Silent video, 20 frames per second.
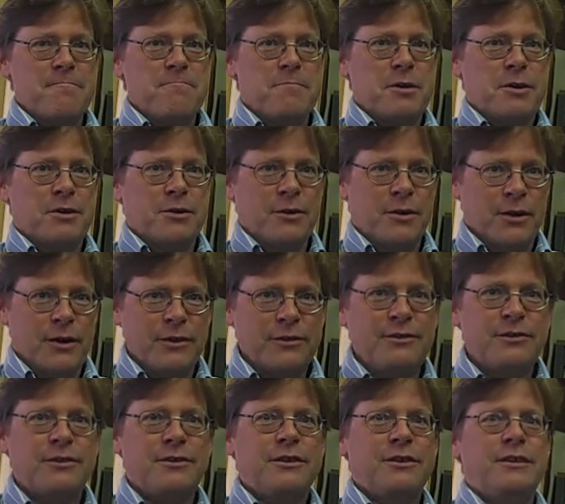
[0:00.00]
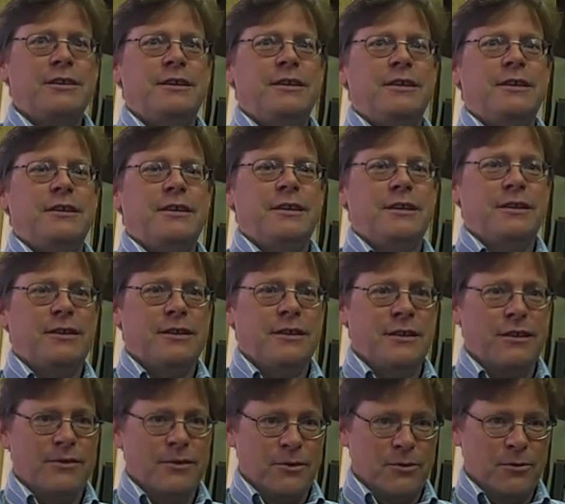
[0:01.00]
because
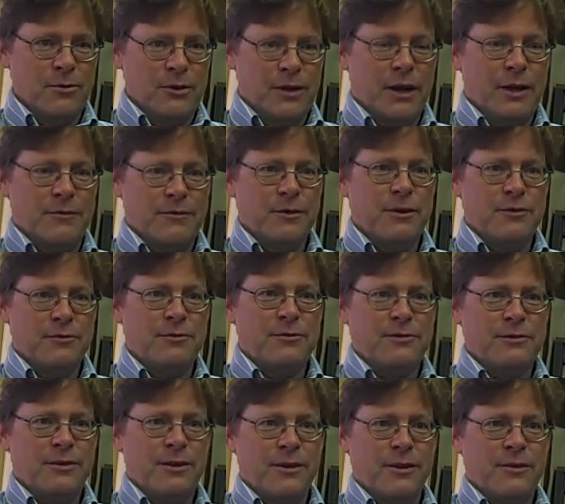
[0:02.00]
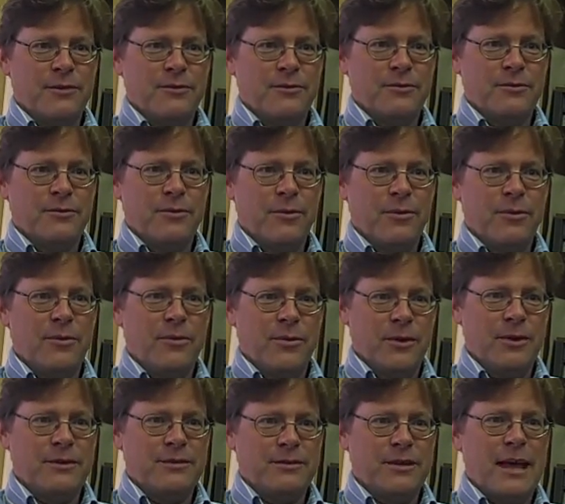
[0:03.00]
there were a lot of interesting
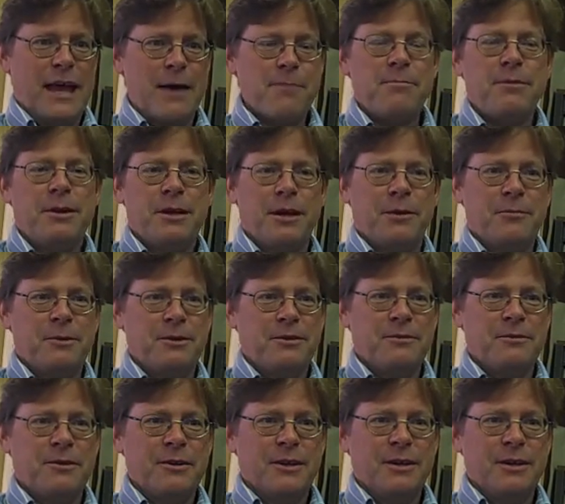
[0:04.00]
things happening. I mean,